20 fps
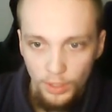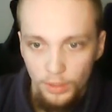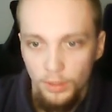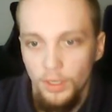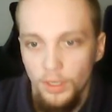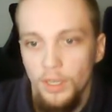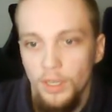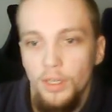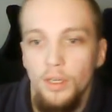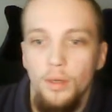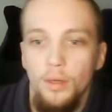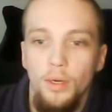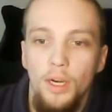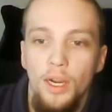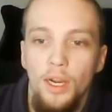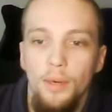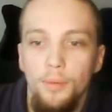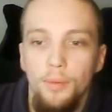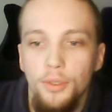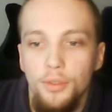
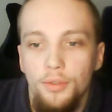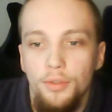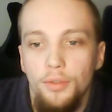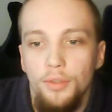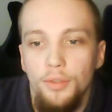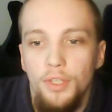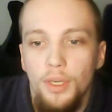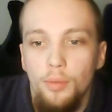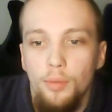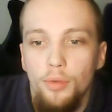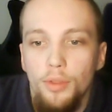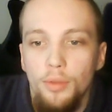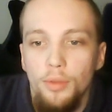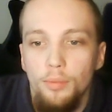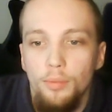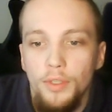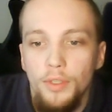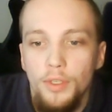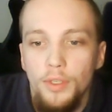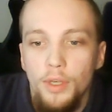I would put
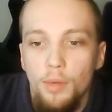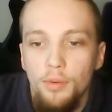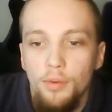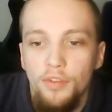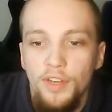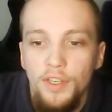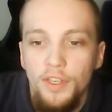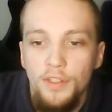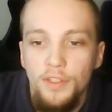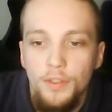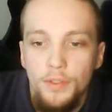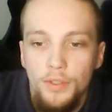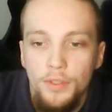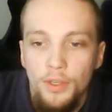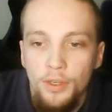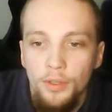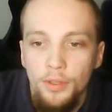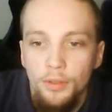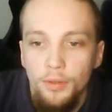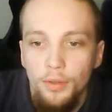them at common fantasy
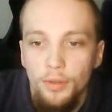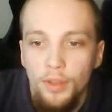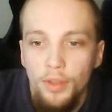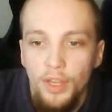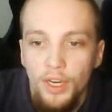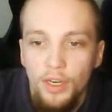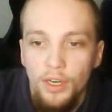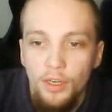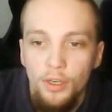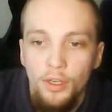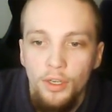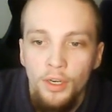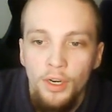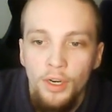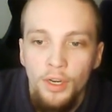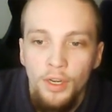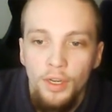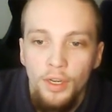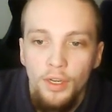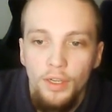stock. They are
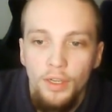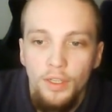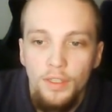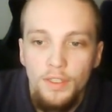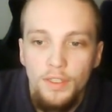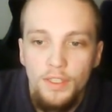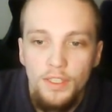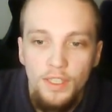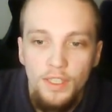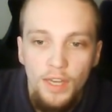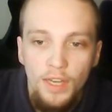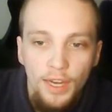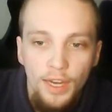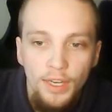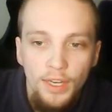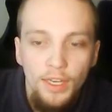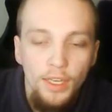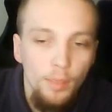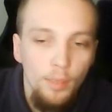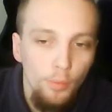
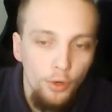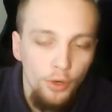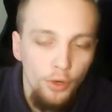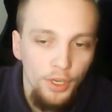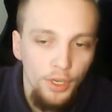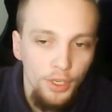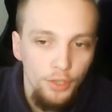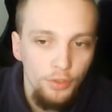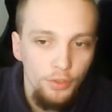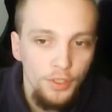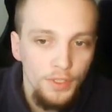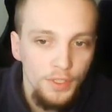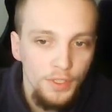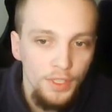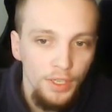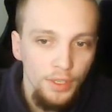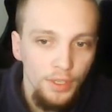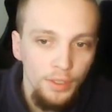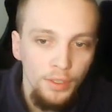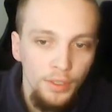slightly more
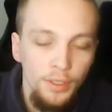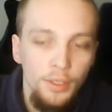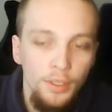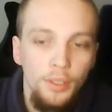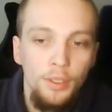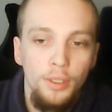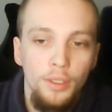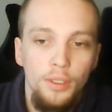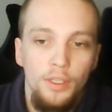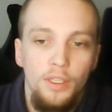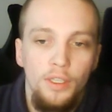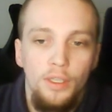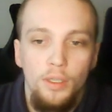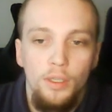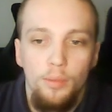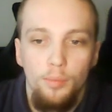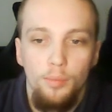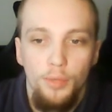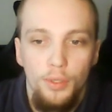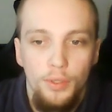interesting
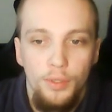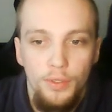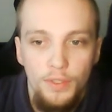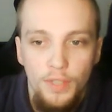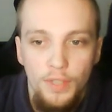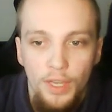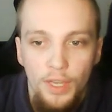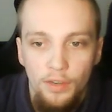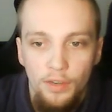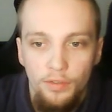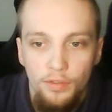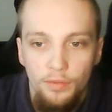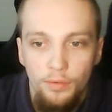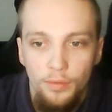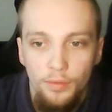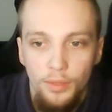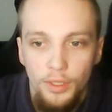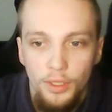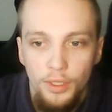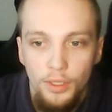because they have
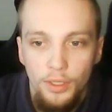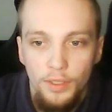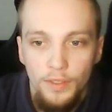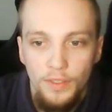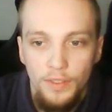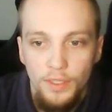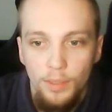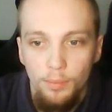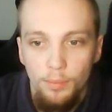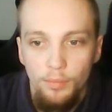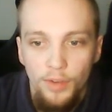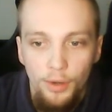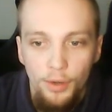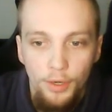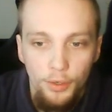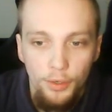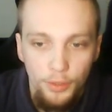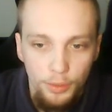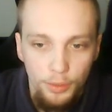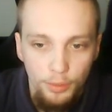some very
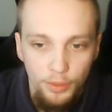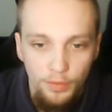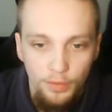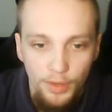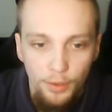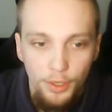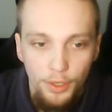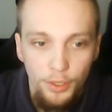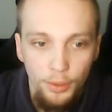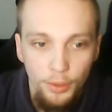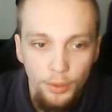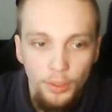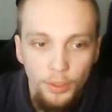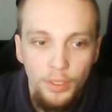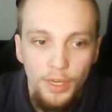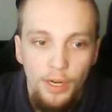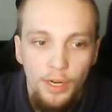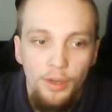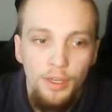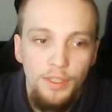notable, very cool
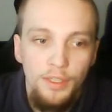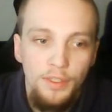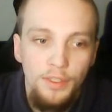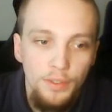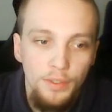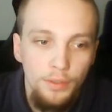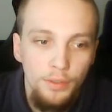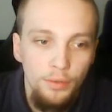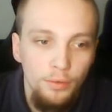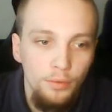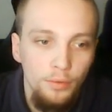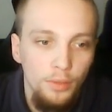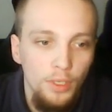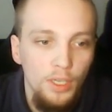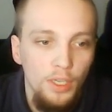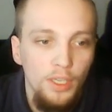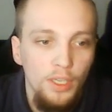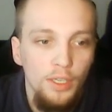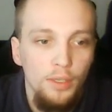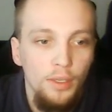characters,
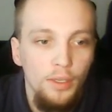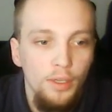like...